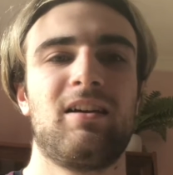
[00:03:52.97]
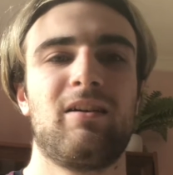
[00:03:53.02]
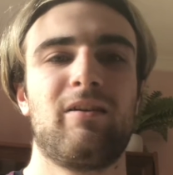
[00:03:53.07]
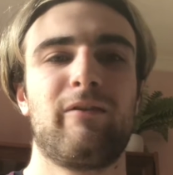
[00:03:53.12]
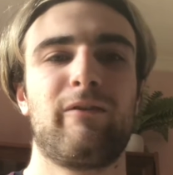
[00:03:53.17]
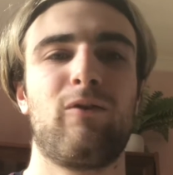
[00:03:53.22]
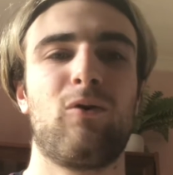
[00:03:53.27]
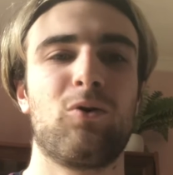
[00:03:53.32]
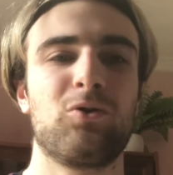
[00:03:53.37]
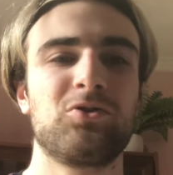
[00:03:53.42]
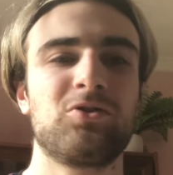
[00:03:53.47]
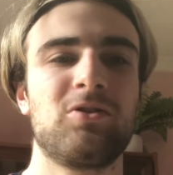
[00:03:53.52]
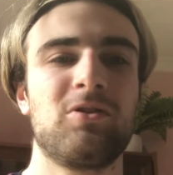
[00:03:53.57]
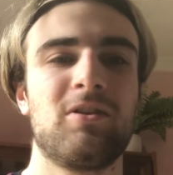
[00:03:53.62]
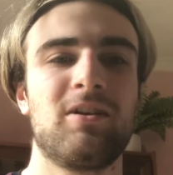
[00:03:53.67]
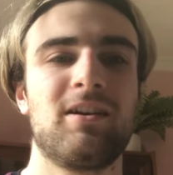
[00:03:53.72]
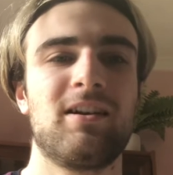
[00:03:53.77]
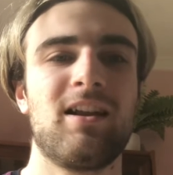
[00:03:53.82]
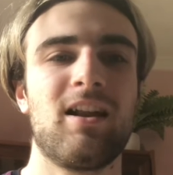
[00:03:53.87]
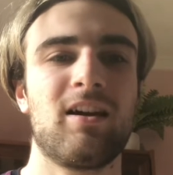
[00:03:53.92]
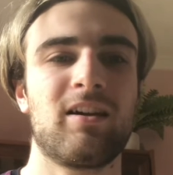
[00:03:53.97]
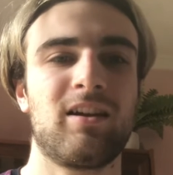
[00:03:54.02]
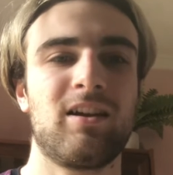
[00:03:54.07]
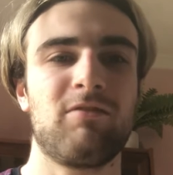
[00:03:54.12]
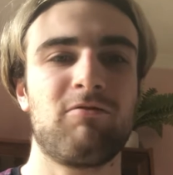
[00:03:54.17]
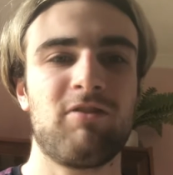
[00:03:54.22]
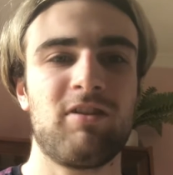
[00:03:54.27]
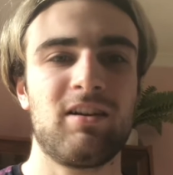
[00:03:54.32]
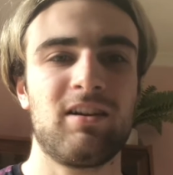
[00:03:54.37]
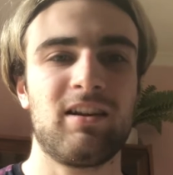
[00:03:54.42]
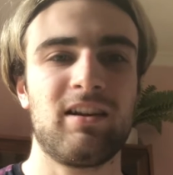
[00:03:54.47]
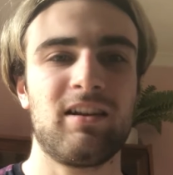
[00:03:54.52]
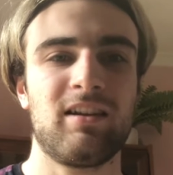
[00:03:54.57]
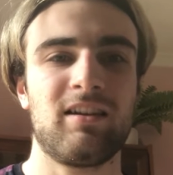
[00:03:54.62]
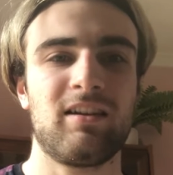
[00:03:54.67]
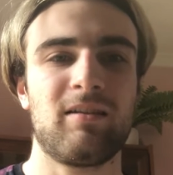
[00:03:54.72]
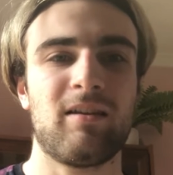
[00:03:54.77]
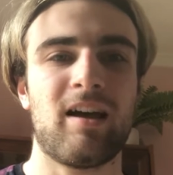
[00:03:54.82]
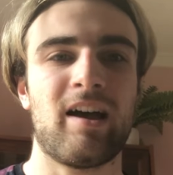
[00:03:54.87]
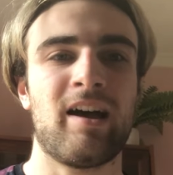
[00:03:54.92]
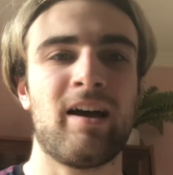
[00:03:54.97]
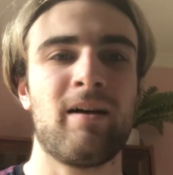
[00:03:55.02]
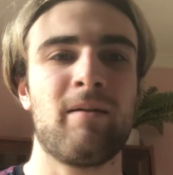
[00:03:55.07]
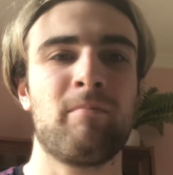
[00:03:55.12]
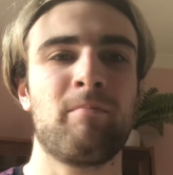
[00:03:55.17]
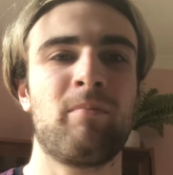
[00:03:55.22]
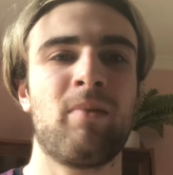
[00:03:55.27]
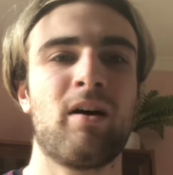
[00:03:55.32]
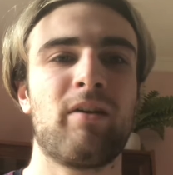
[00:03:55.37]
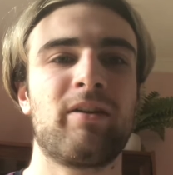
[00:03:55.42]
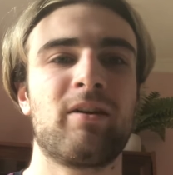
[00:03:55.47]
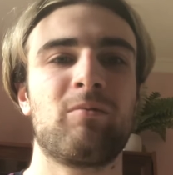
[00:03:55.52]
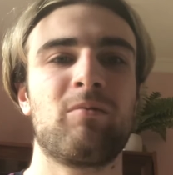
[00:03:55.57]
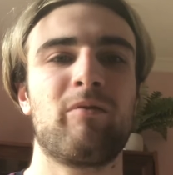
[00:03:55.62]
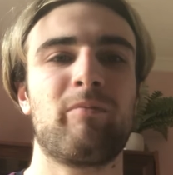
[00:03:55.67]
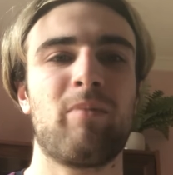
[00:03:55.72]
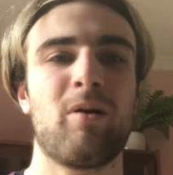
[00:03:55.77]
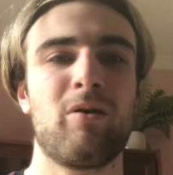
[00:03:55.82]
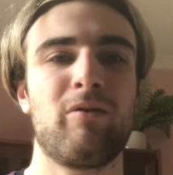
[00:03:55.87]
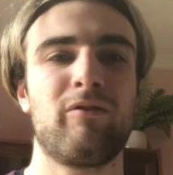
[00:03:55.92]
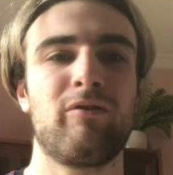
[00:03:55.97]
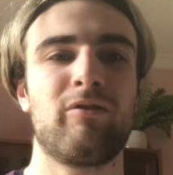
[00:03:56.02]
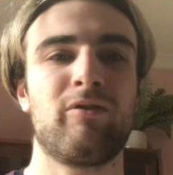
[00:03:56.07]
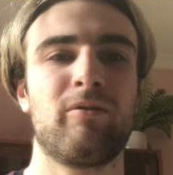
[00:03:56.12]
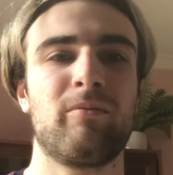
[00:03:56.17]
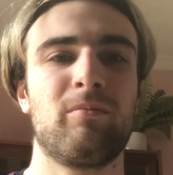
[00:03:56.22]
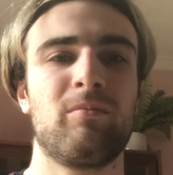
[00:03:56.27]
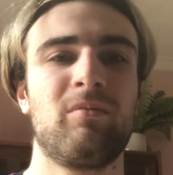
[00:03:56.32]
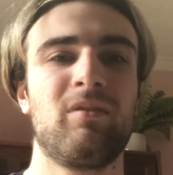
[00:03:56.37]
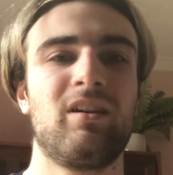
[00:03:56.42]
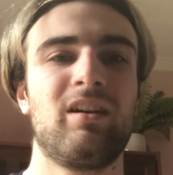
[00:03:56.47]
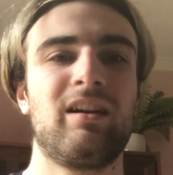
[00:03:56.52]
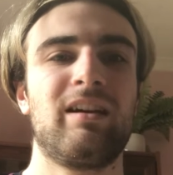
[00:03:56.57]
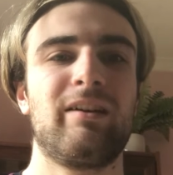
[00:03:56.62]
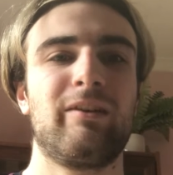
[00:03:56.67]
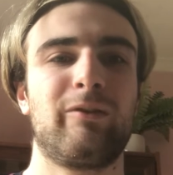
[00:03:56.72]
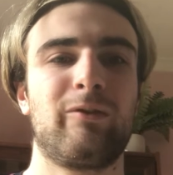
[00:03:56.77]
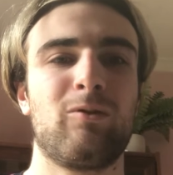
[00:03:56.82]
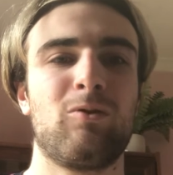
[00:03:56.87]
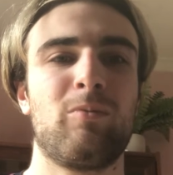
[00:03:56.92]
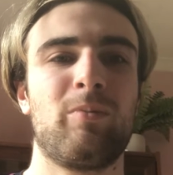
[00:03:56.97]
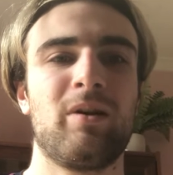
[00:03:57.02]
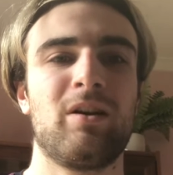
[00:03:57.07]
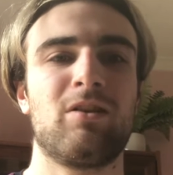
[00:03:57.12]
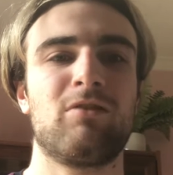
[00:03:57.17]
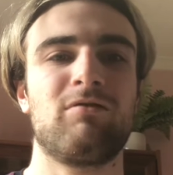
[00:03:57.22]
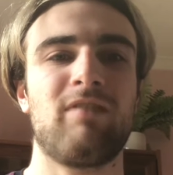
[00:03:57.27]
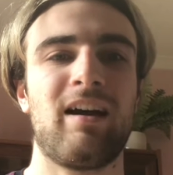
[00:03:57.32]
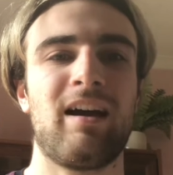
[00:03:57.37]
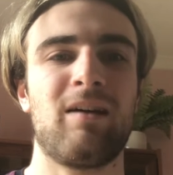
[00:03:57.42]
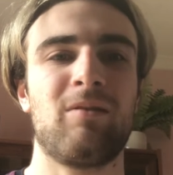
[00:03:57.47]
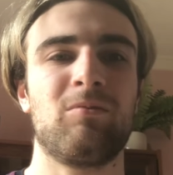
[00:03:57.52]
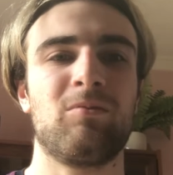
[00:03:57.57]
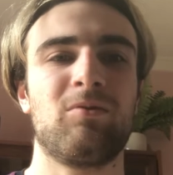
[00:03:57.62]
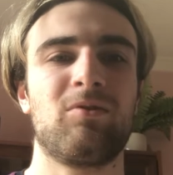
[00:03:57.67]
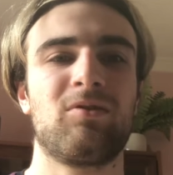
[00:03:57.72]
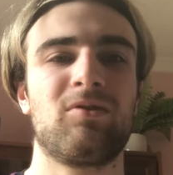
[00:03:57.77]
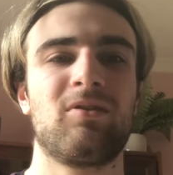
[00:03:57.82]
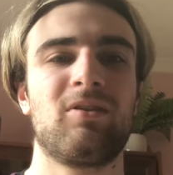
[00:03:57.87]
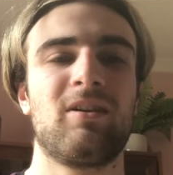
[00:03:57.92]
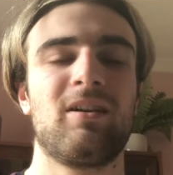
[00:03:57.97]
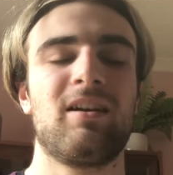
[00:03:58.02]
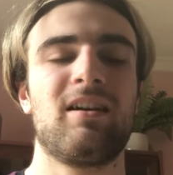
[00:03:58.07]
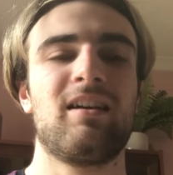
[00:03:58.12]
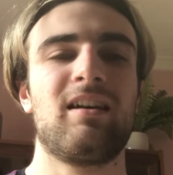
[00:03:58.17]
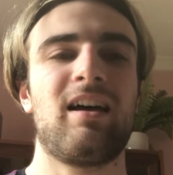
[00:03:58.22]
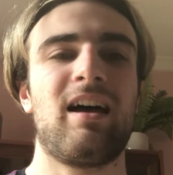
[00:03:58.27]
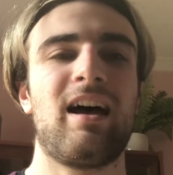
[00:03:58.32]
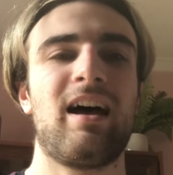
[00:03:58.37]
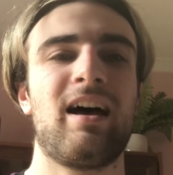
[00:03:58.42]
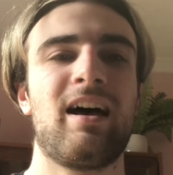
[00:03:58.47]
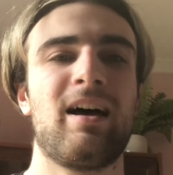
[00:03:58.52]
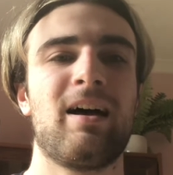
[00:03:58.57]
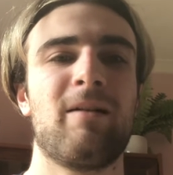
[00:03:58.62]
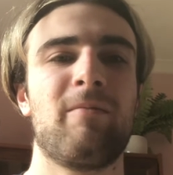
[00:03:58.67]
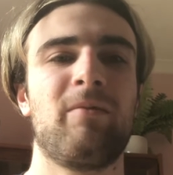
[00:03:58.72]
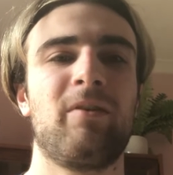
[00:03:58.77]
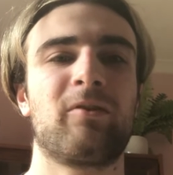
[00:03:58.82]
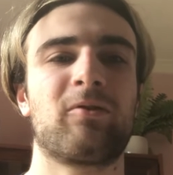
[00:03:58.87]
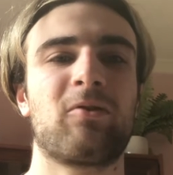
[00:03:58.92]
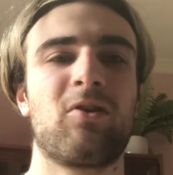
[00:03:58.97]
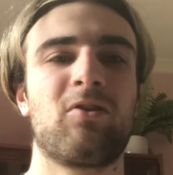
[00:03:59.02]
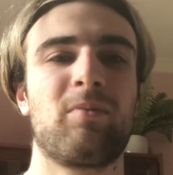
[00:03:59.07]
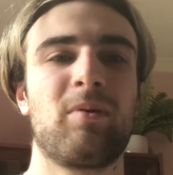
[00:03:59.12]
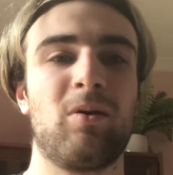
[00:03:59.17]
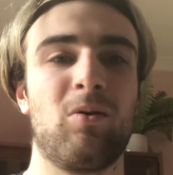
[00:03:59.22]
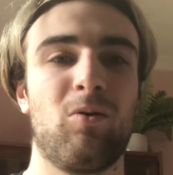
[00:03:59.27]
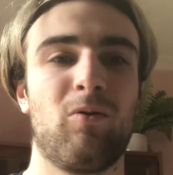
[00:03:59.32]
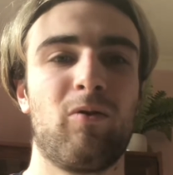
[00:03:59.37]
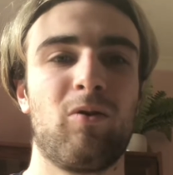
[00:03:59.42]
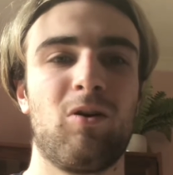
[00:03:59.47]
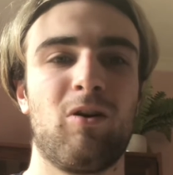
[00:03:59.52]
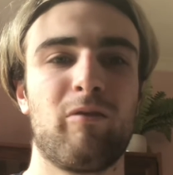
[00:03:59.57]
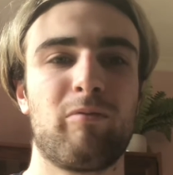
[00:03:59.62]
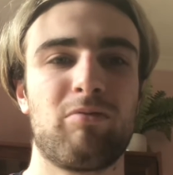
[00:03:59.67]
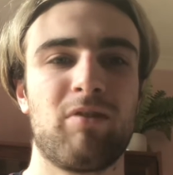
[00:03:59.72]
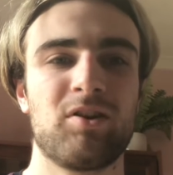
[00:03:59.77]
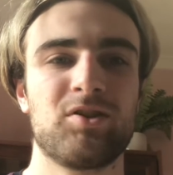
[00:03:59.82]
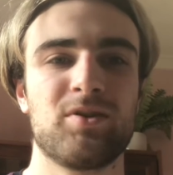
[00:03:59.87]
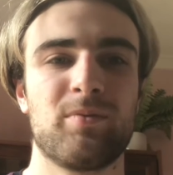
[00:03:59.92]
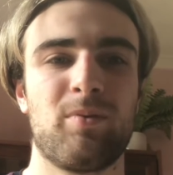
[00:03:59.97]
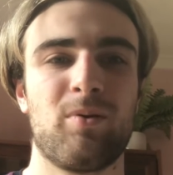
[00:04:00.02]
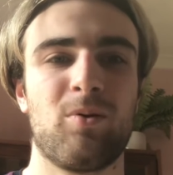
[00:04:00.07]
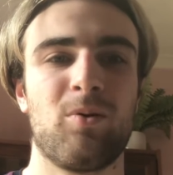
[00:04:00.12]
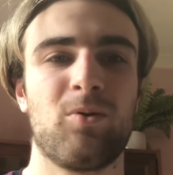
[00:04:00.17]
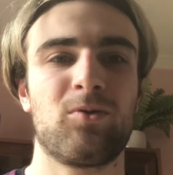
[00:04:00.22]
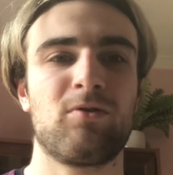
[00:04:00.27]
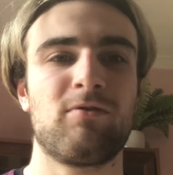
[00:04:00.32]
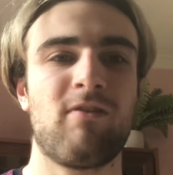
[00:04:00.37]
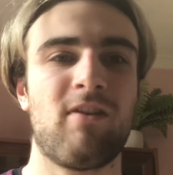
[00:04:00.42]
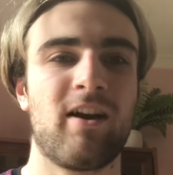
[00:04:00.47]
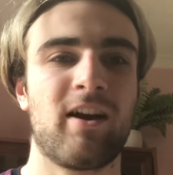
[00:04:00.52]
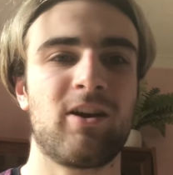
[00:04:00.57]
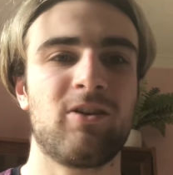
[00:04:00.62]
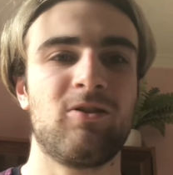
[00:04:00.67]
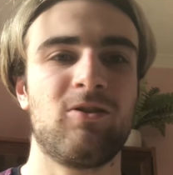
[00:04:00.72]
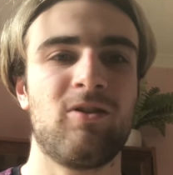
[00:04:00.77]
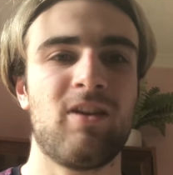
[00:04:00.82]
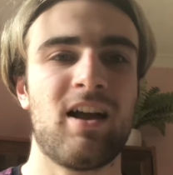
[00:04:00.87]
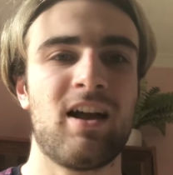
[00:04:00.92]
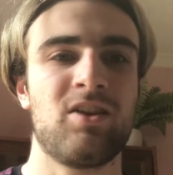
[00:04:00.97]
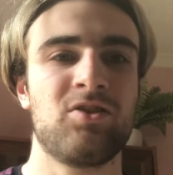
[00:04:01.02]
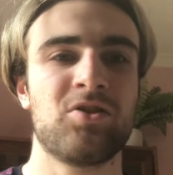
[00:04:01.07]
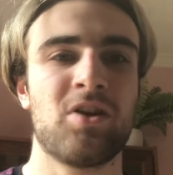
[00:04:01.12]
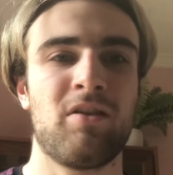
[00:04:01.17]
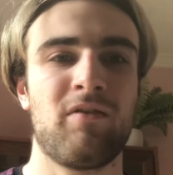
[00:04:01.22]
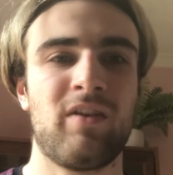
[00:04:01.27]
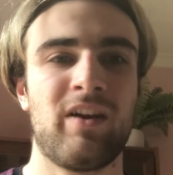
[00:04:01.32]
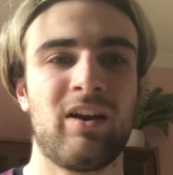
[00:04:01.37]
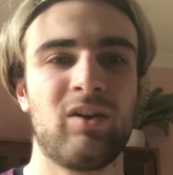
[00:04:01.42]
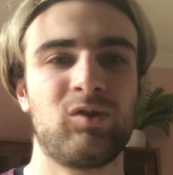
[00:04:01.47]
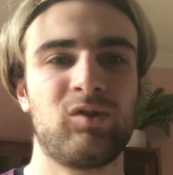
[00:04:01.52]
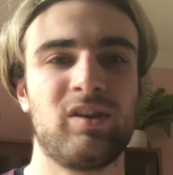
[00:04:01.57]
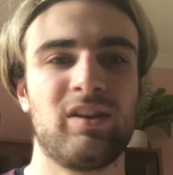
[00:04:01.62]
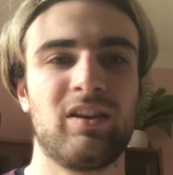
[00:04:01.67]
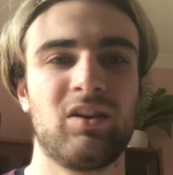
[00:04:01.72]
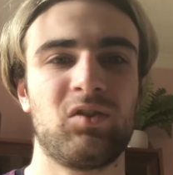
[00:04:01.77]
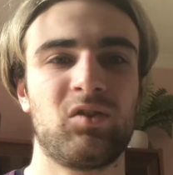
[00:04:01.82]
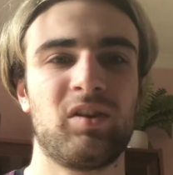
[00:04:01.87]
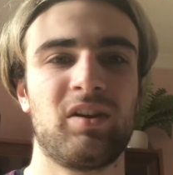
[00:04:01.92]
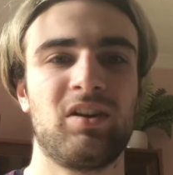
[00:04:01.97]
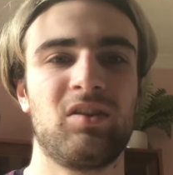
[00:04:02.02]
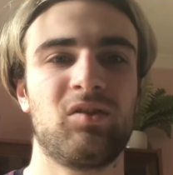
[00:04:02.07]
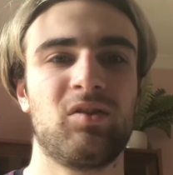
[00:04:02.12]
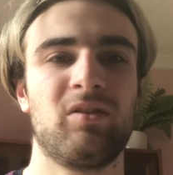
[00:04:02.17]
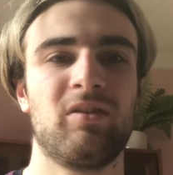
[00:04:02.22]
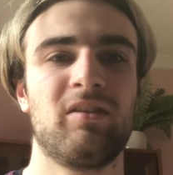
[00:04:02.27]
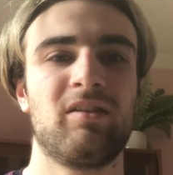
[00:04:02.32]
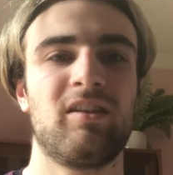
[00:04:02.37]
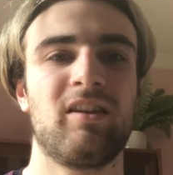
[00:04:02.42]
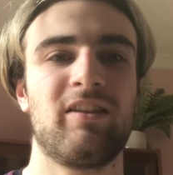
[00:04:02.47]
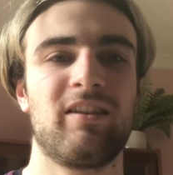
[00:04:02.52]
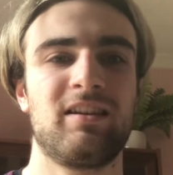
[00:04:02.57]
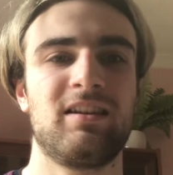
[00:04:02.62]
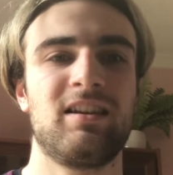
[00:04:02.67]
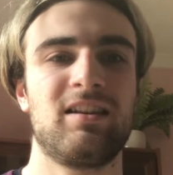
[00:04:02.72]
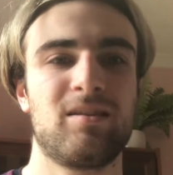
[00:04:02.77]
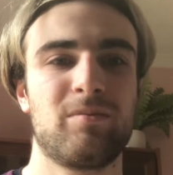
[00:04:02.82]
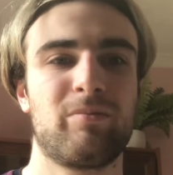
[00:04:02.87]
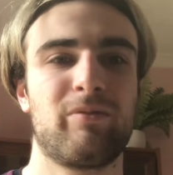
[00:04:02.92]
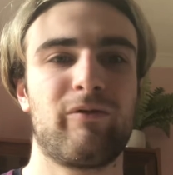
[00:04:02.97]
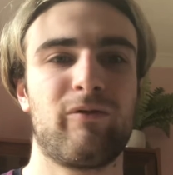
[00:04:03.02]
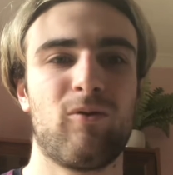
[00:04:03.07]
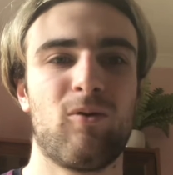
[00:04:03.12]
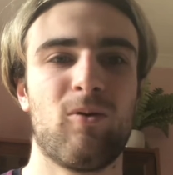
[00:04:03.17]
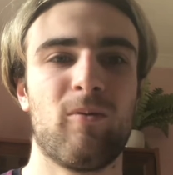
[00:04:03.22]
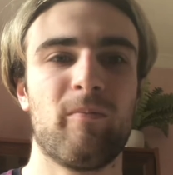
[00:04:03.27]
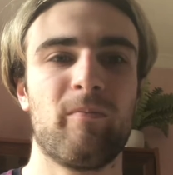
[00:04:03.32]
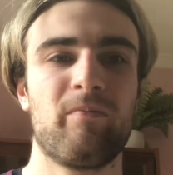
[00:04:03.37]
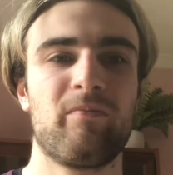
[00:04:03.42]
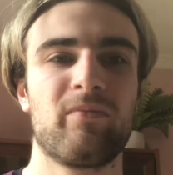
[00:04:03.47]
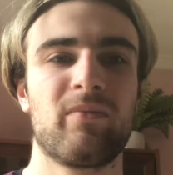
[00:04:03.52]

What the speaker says: fortunate and lucky, really. But I think with both of them still being around, there's going to be an awful lot of pressure put Raikkonen and Giovinazzi this season that they need to perform